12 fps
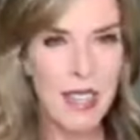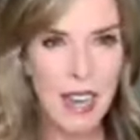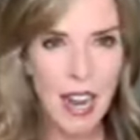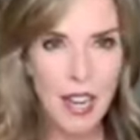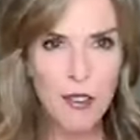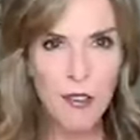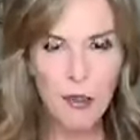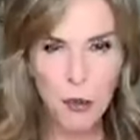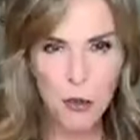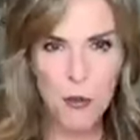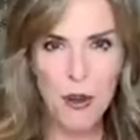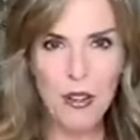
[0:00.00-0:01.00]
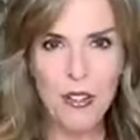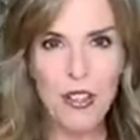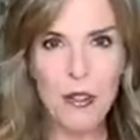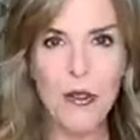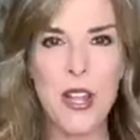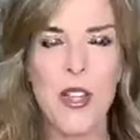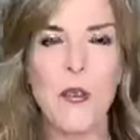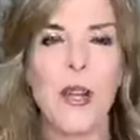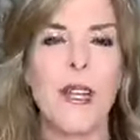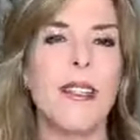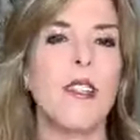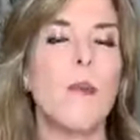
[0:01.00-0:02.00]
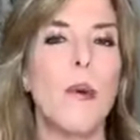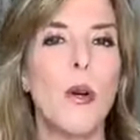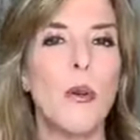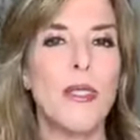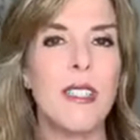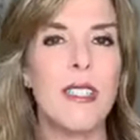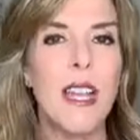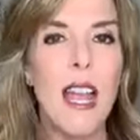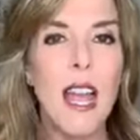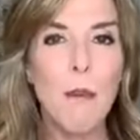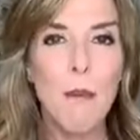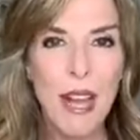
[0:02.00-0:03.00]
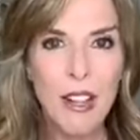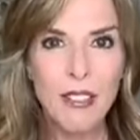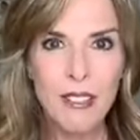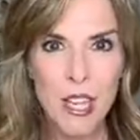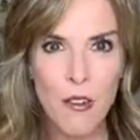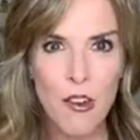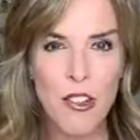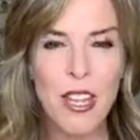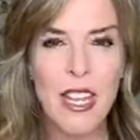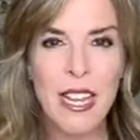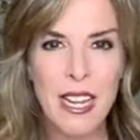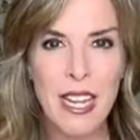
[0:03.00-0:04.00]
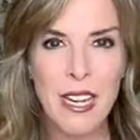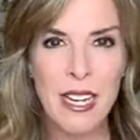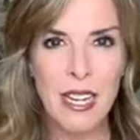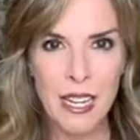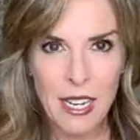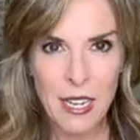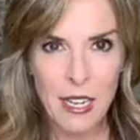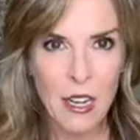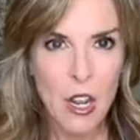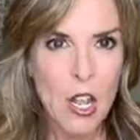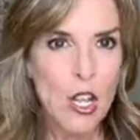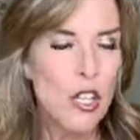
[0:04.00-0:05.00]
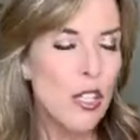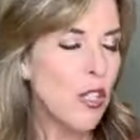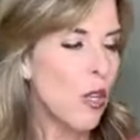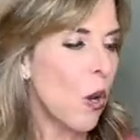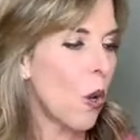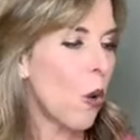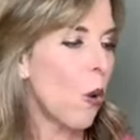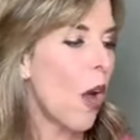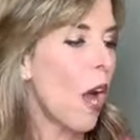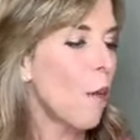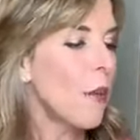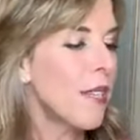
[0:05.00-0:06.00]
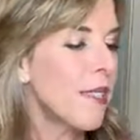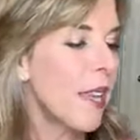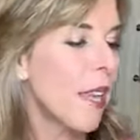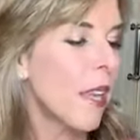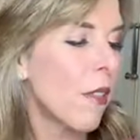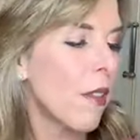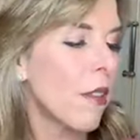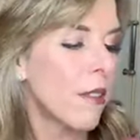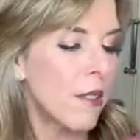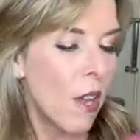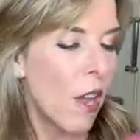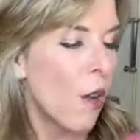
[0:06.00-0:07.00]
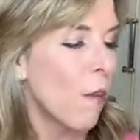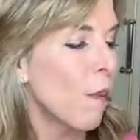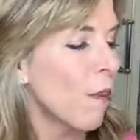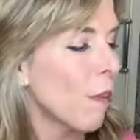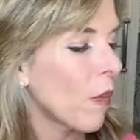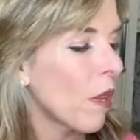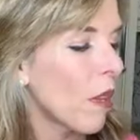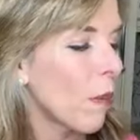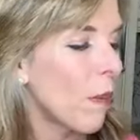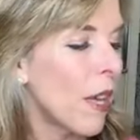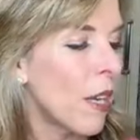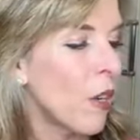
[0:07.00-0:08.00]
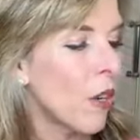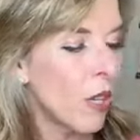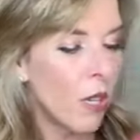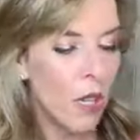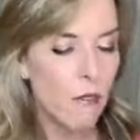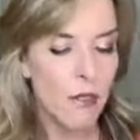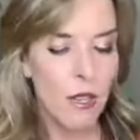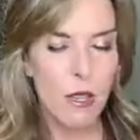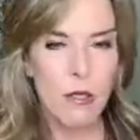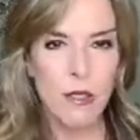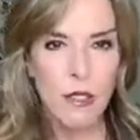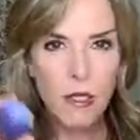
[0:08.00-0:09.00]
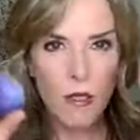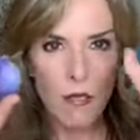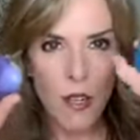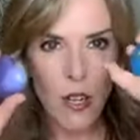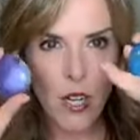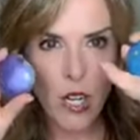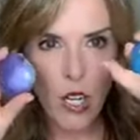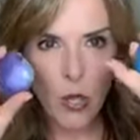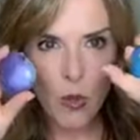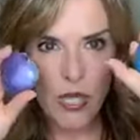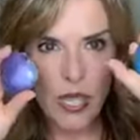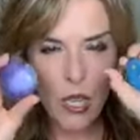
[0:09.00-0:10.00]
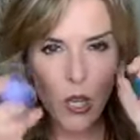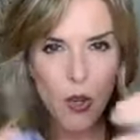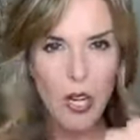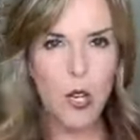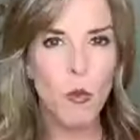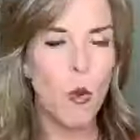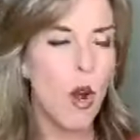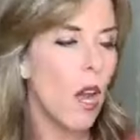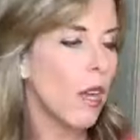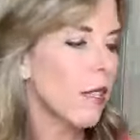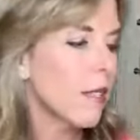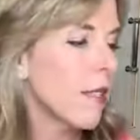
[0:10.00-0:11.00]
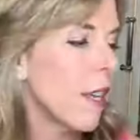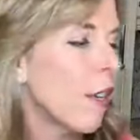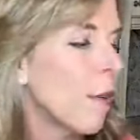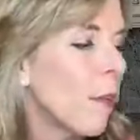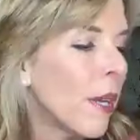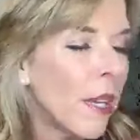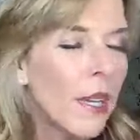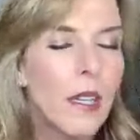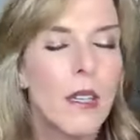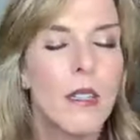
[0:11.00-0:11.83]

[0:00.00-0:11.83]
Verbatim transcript: and I, I even wrote about it the other day when i did a post is balancing everything and getting it in so i'm gonna take these um, penny you're gonna love these these very cute decorated rocks that my